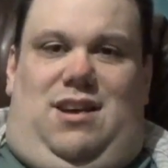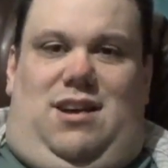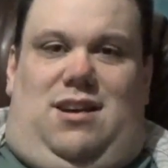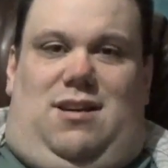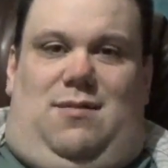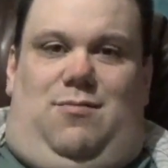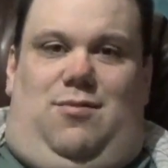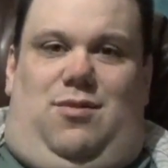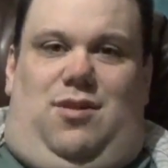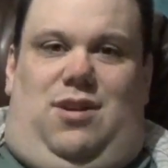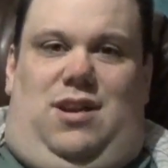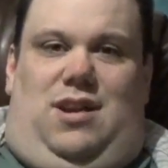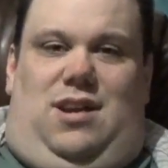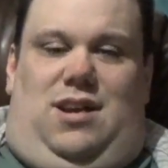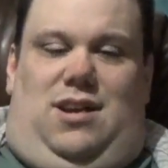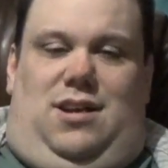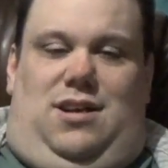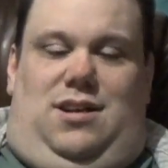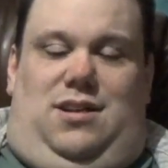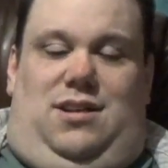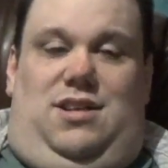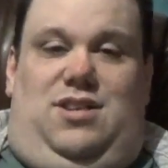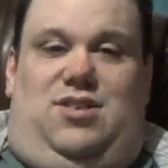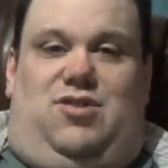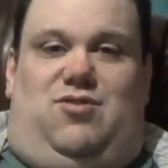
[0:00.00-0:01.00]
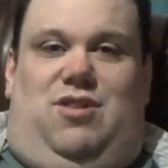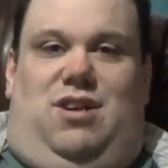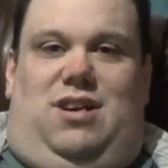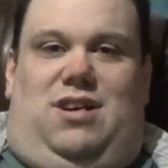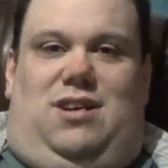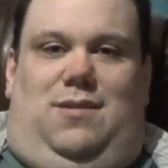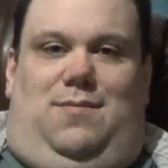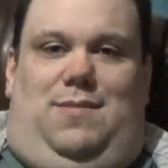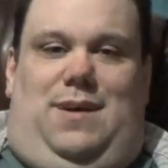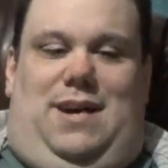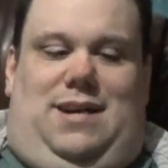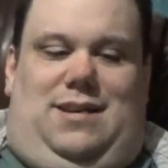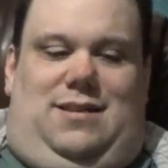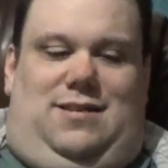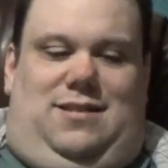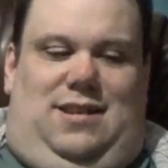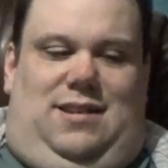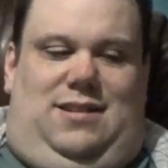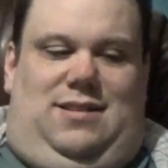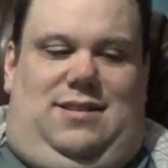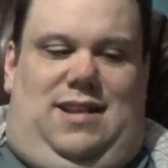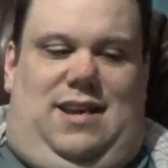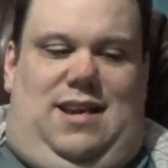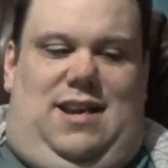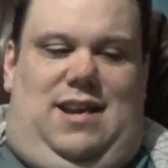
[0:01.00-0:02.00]
Nakamura hit a knee strike to the back of
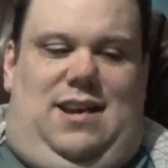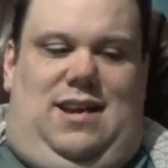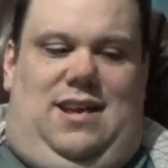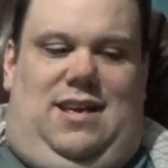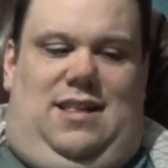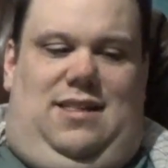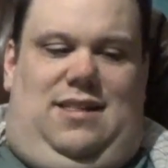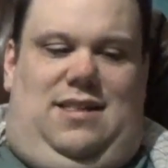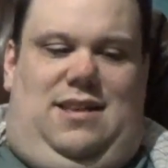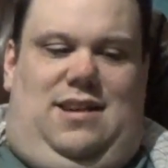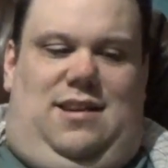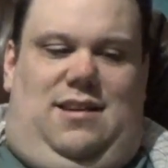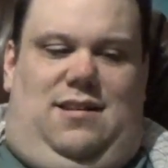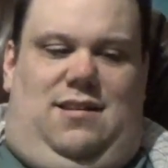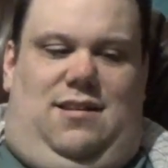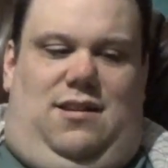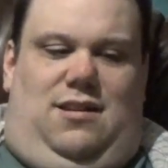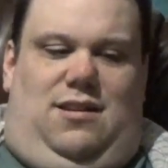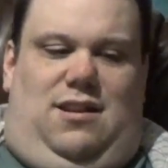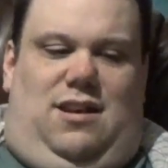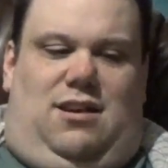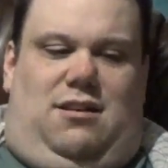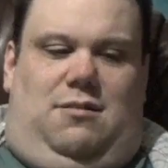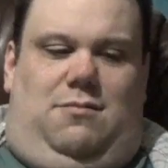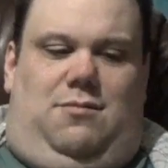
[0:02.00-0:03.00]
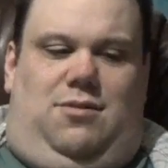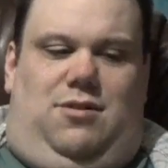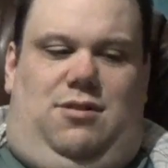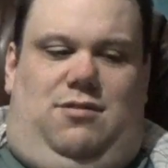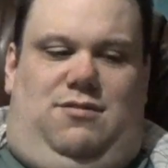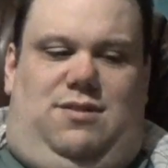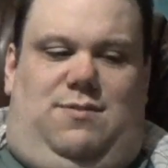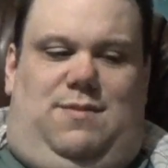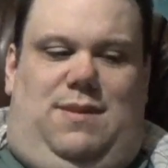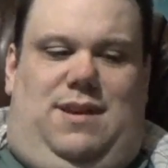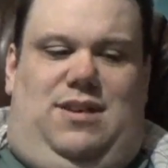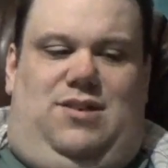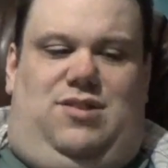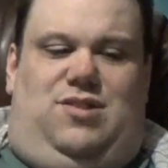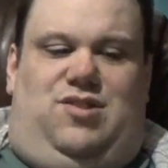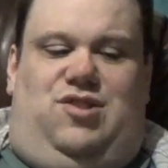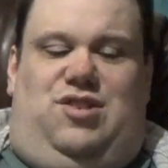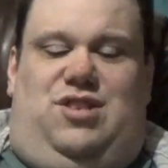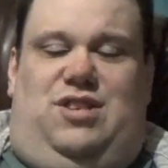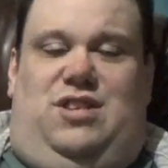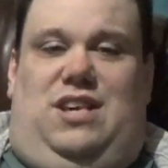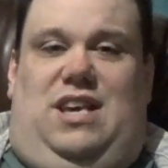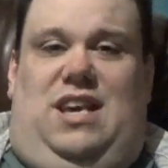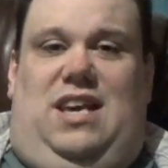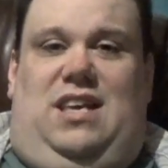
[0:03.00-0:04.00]
Zayn's head, and then Nakamura was
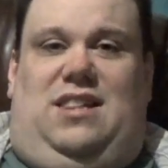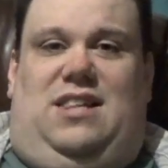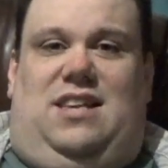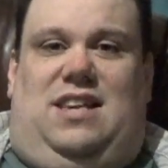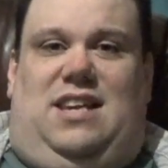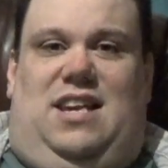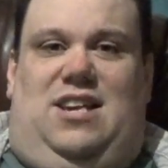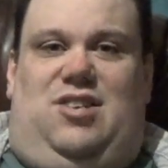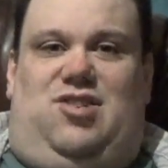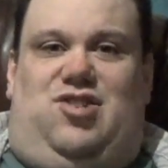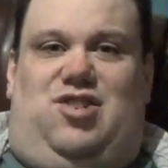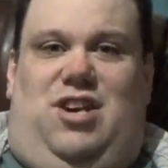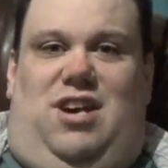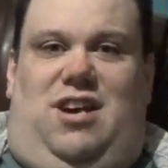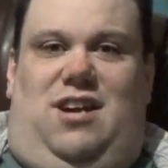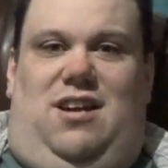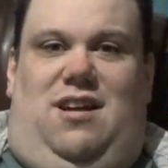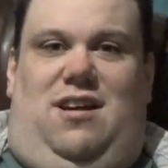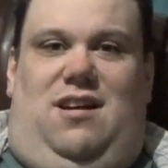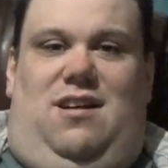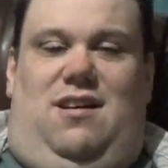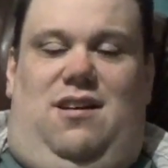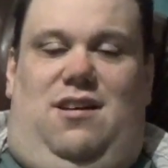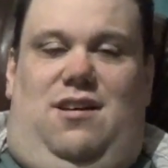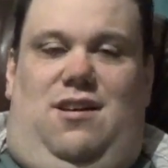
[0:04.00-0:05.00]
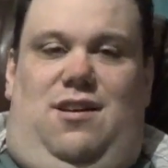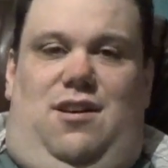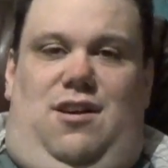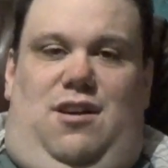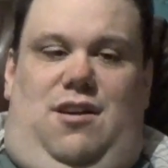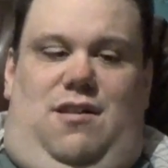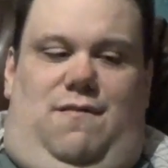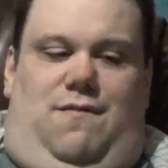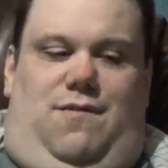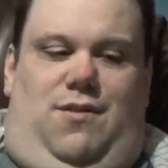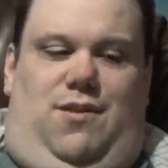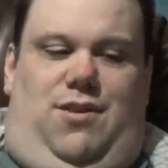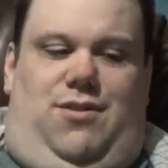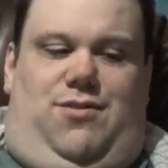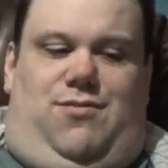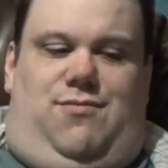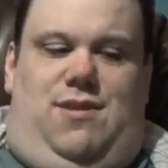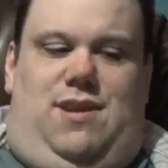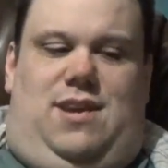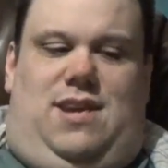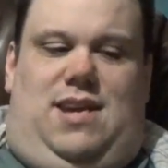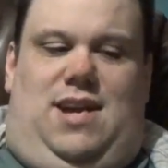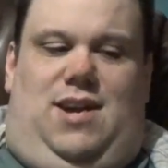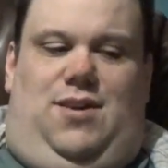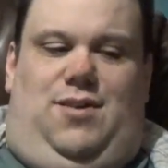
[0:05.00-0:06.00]
managed to hit the Keshada for the
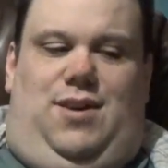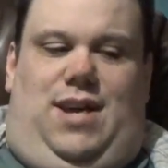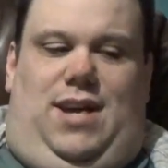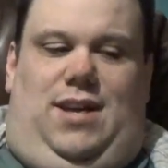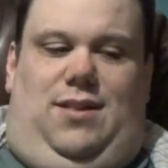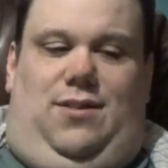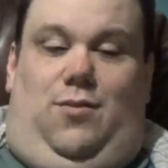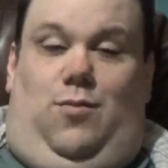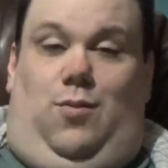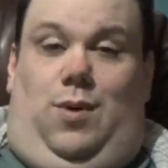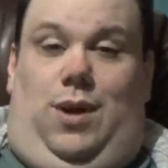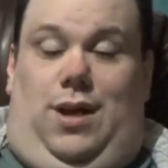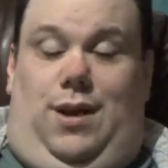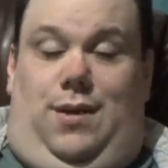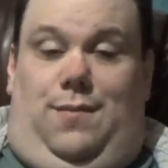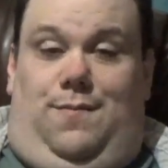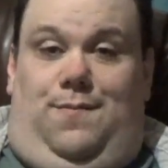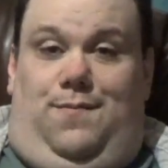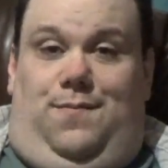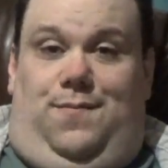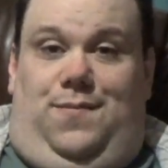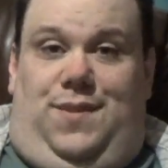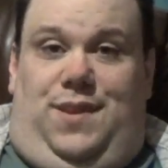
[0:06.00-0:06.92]
3 count and the win.